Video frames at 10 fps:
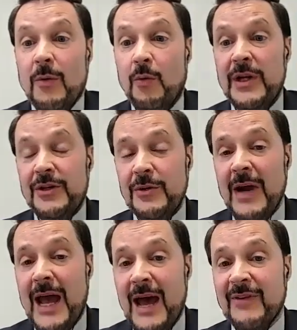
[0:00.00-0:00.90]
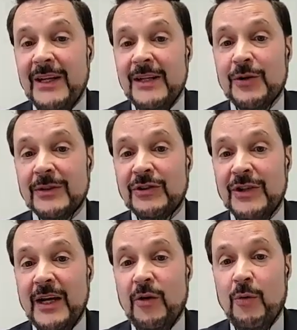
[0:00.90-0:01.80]
We do have an
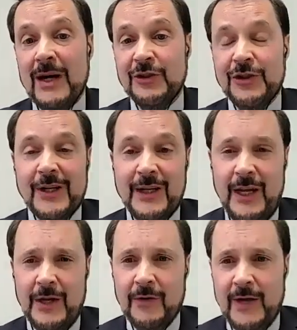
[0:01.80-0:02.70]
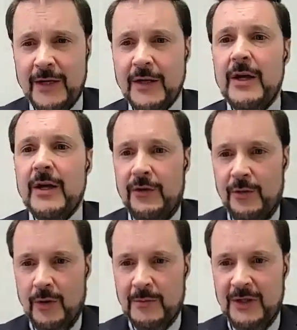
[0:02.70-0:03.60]
interesting question here, and
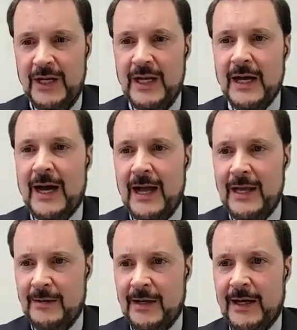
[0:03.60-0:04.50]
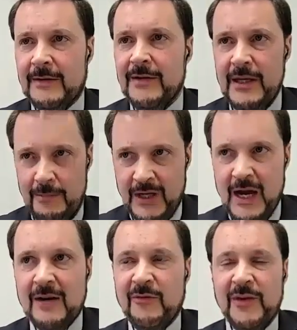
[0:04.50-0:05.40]
normally I keep
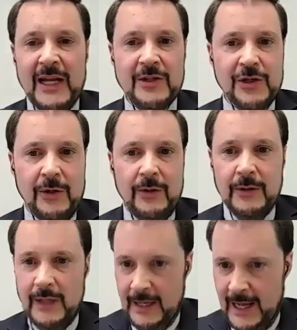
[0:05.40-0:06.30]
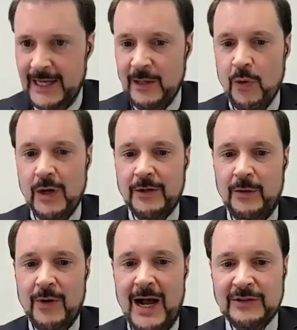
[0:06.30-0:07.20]
confidential anyone
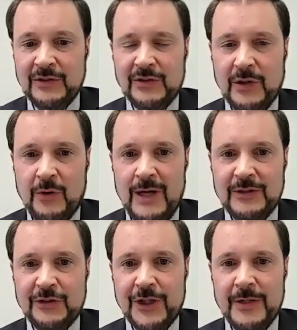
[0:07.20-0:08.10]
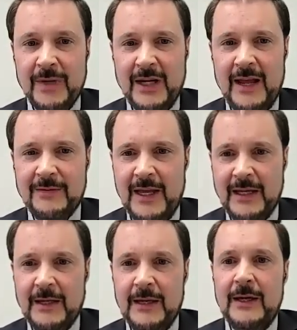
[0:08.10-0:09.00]
who asks a question, but I
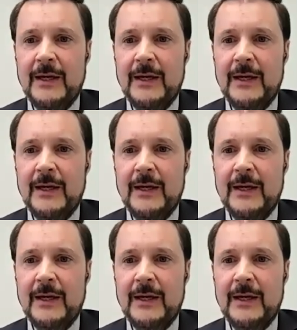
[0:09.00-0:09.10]
think